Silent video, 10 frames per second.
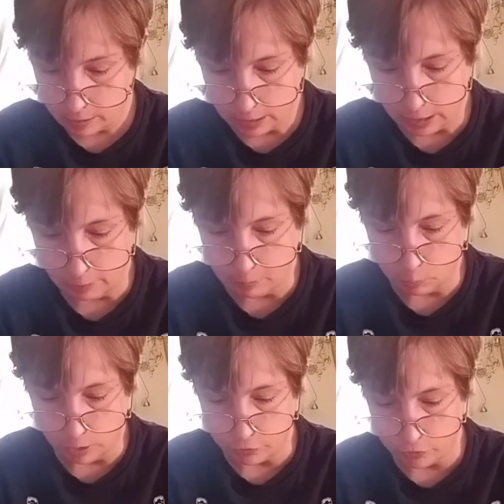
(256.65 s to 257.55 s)
calmly
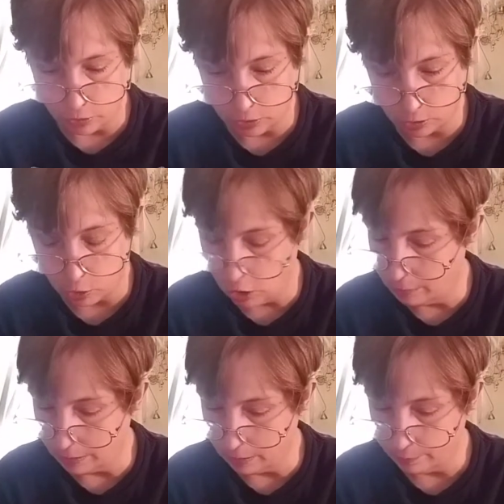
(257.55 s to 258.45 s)
watching the little
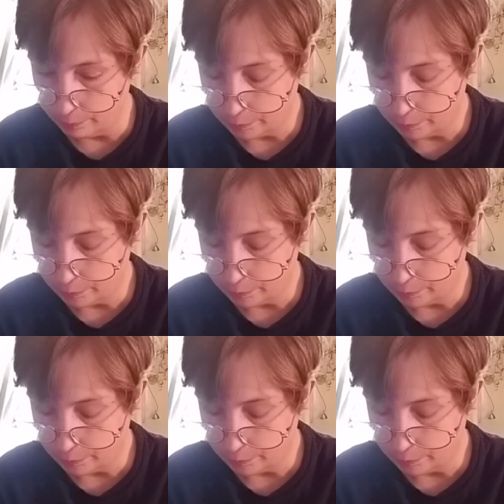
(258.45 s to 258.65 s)
comedy.